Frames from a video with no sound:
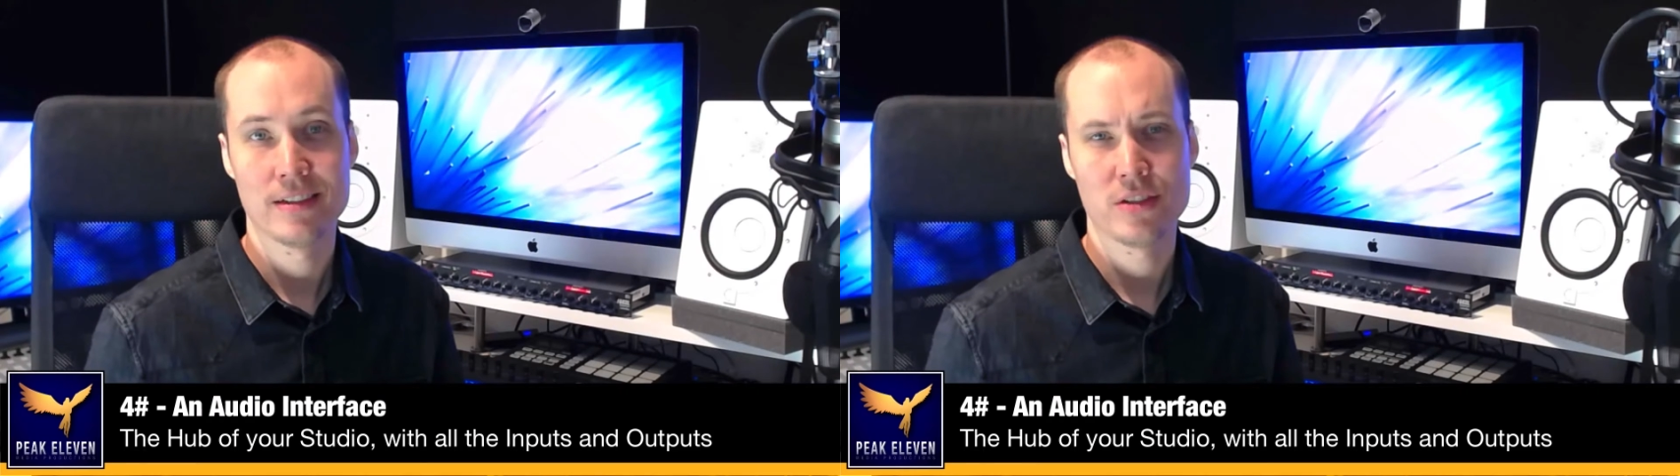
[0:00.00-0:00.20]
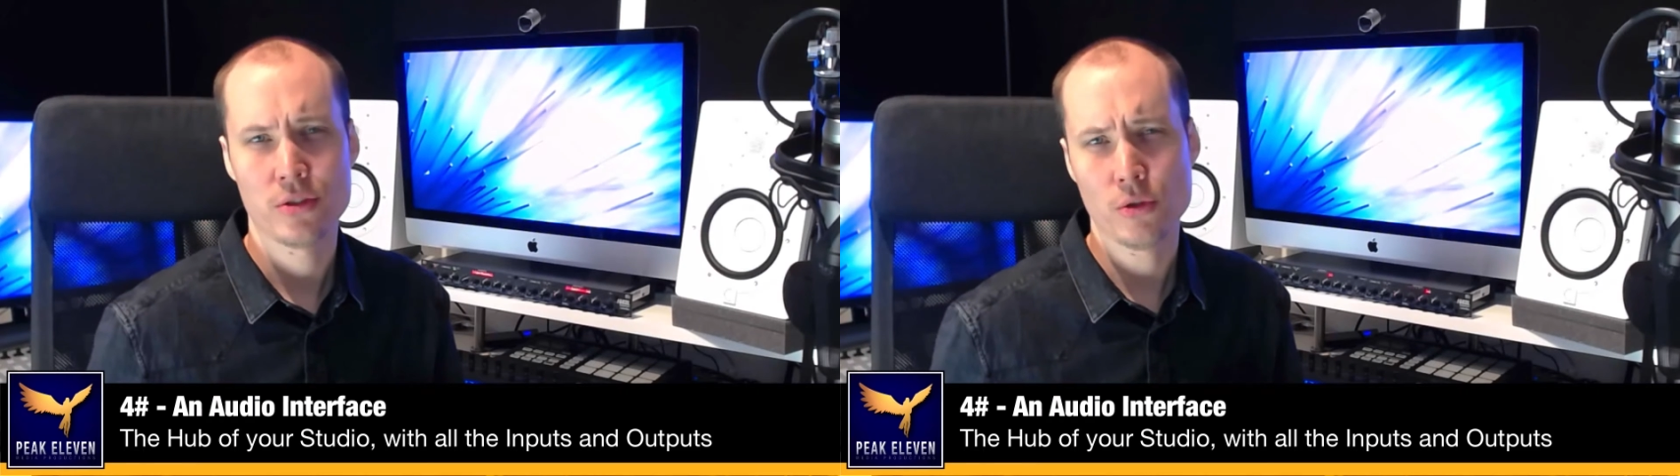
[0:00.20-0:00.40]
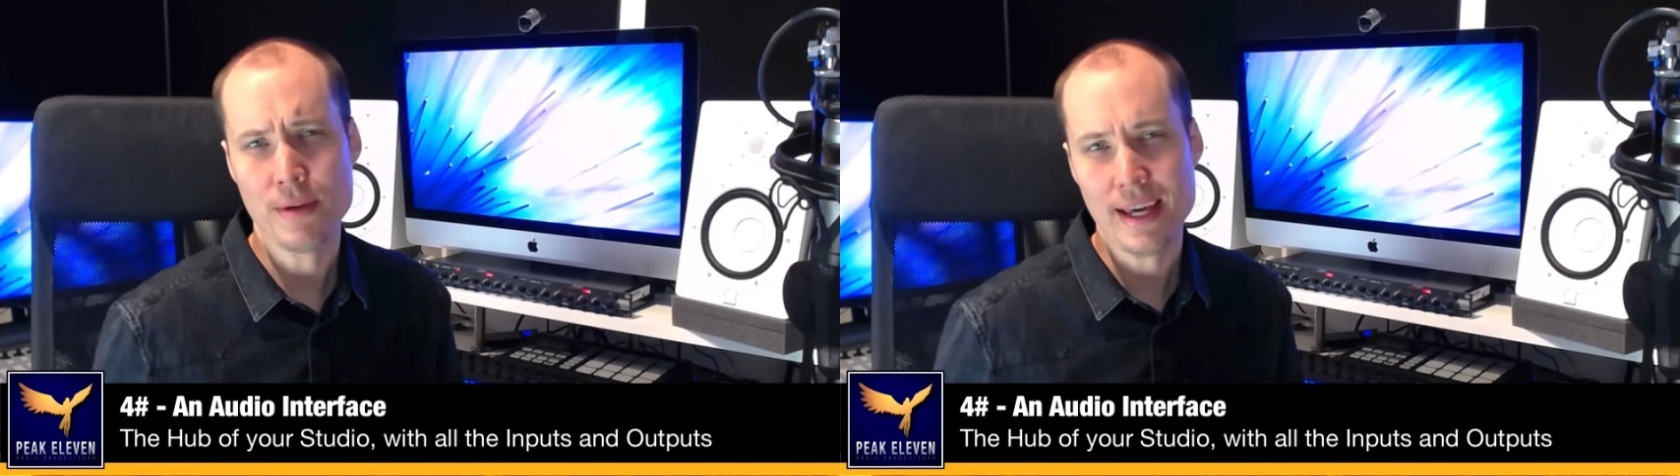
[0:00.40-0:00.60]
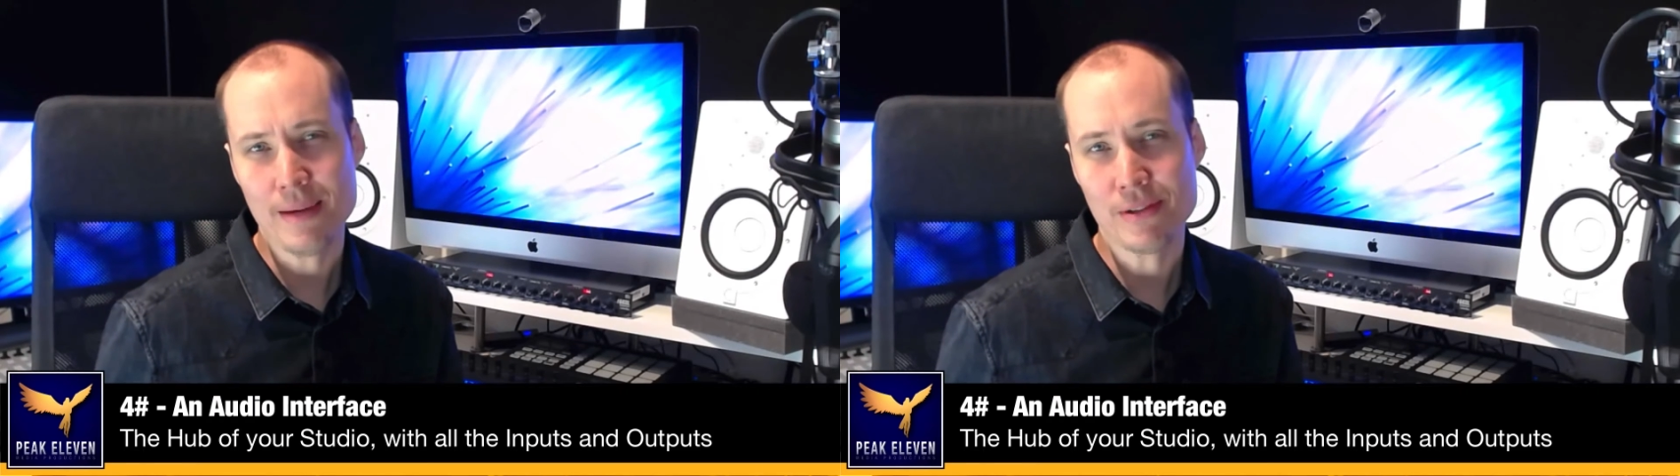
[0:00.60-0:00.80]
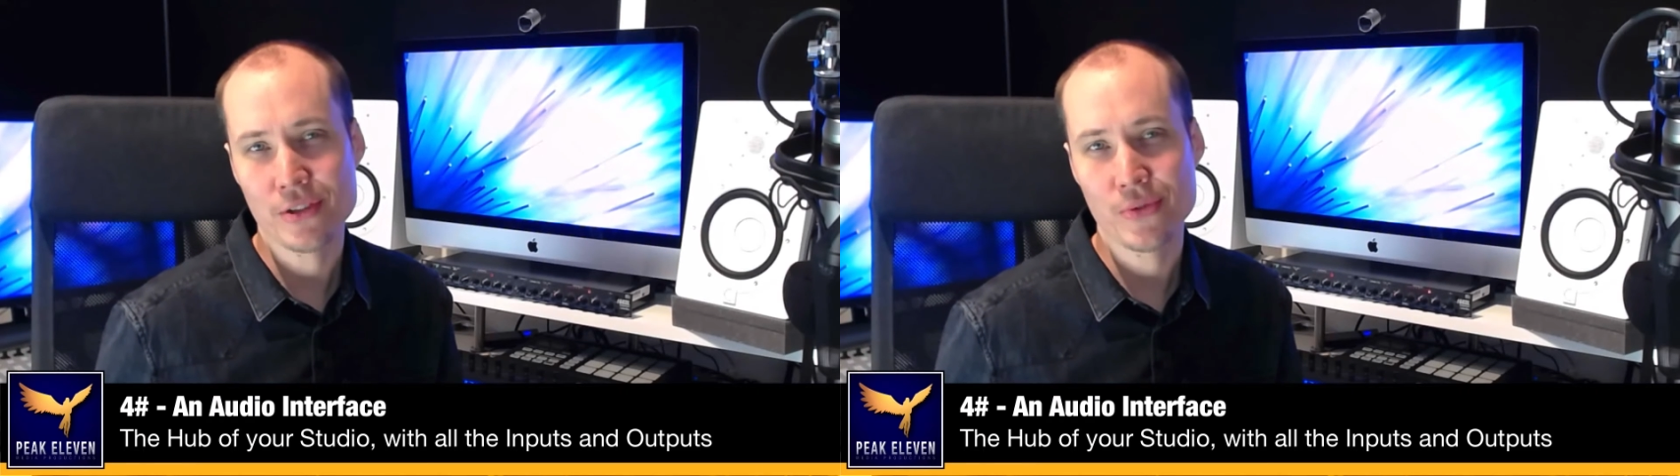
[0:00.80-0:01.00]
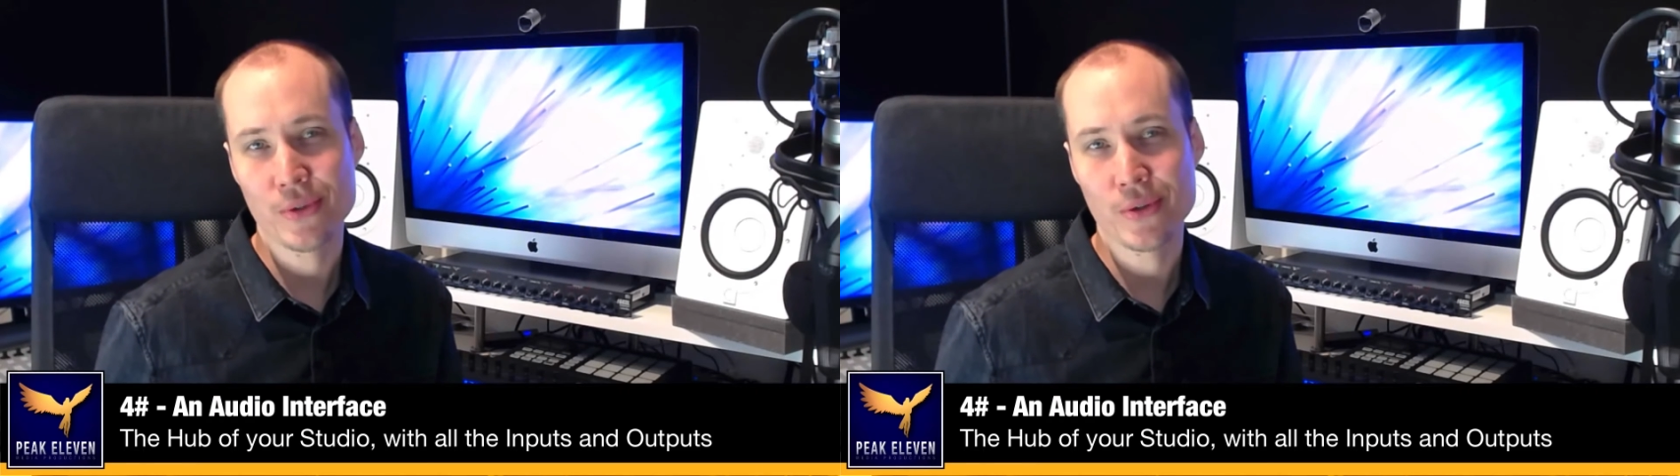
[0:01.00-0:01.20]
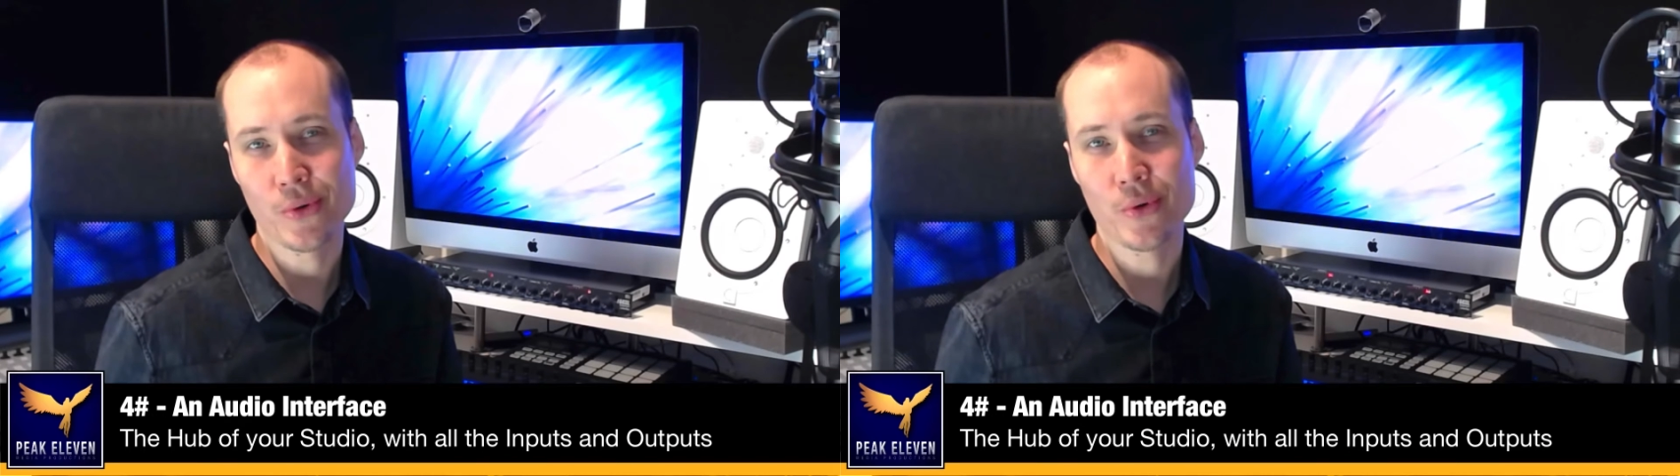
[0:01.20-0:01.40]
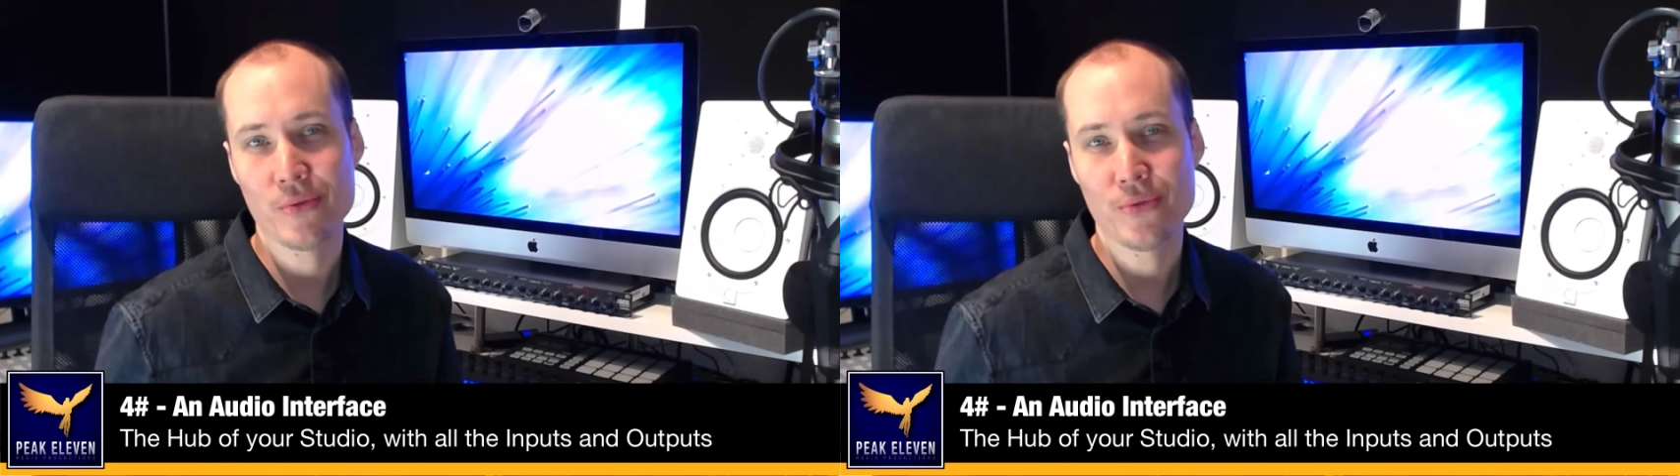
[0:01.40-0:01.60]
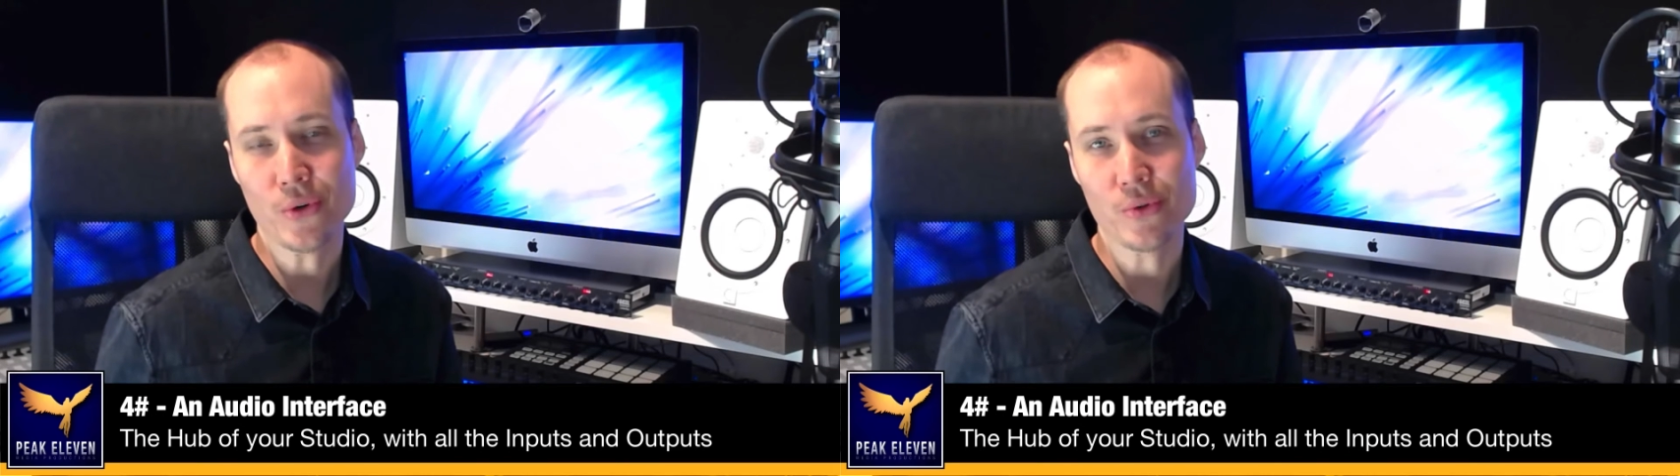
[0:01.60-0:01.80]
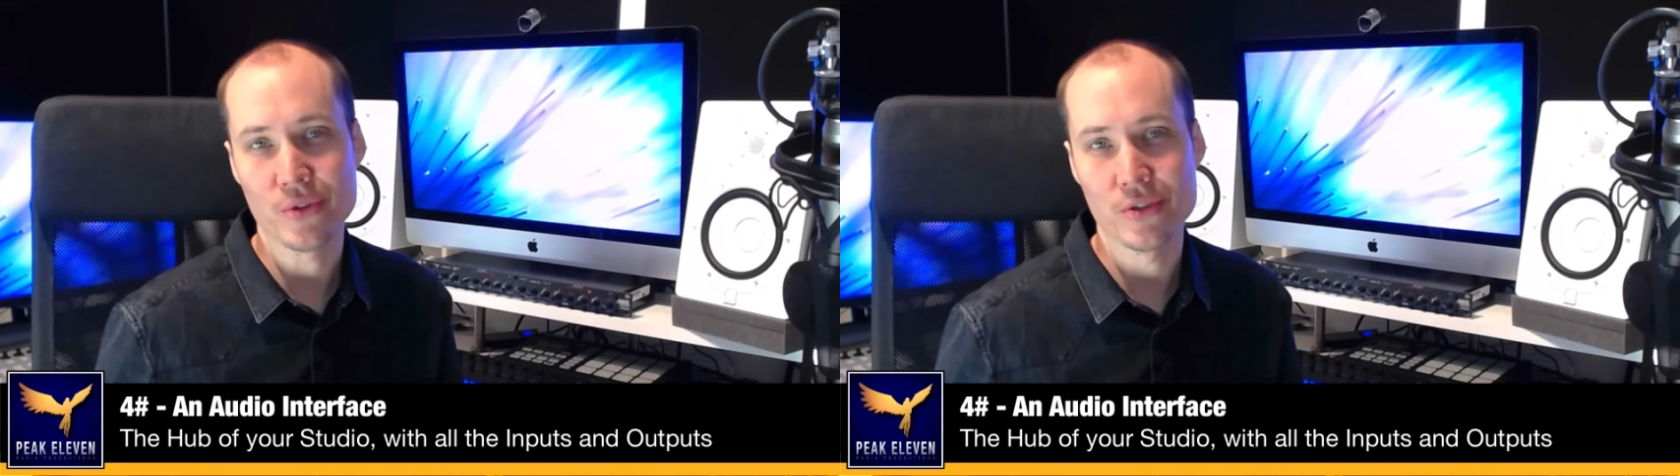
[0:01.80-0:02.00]
To be able to record
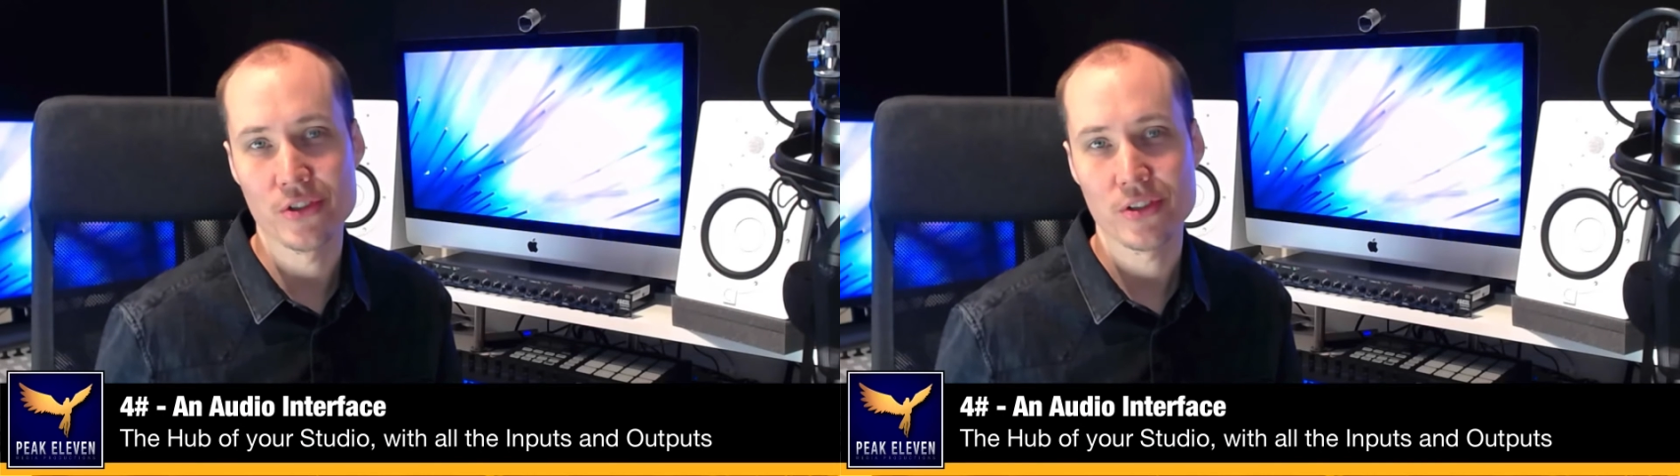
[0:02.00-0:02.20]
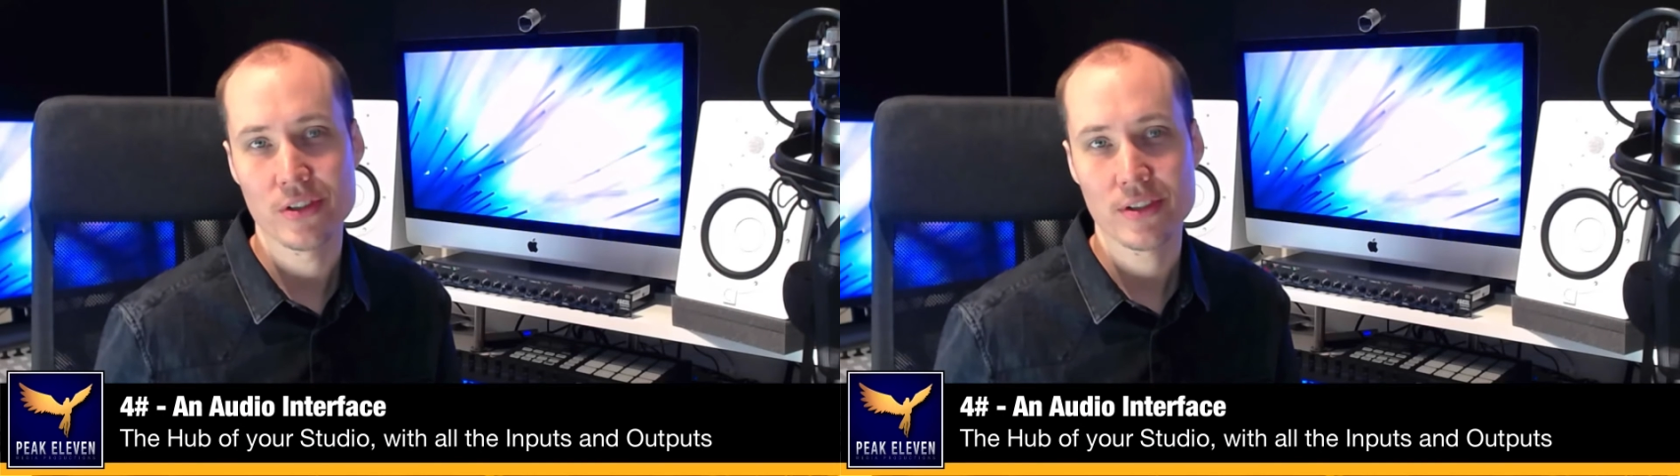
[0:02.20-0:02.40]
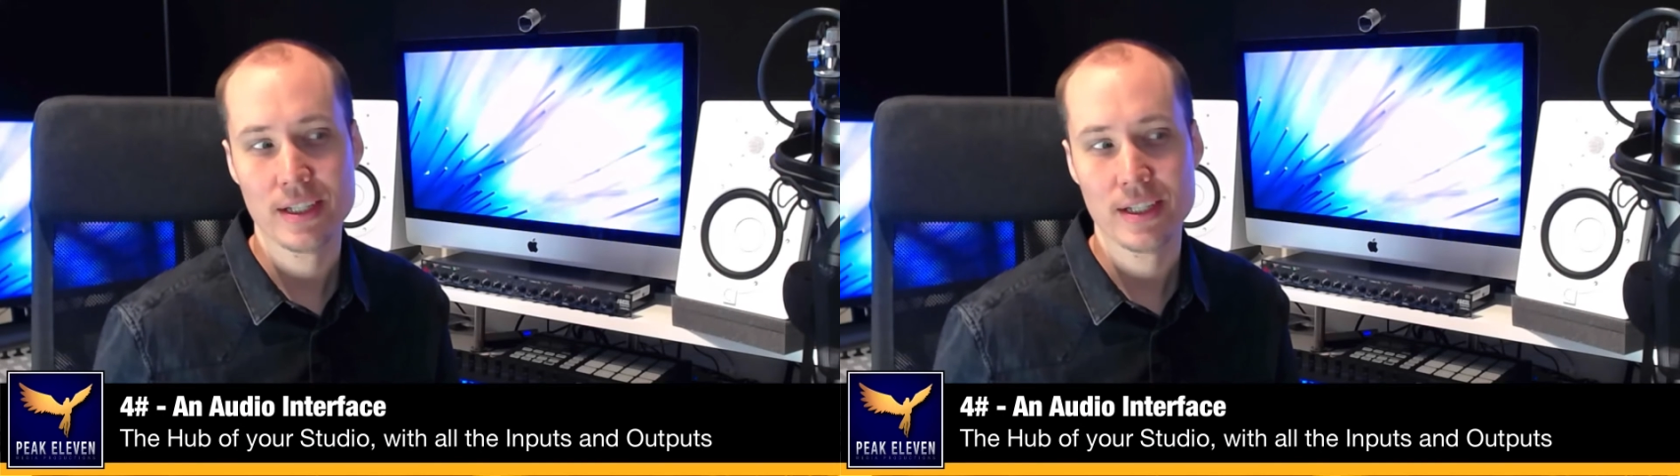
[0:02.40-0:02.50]
vocals,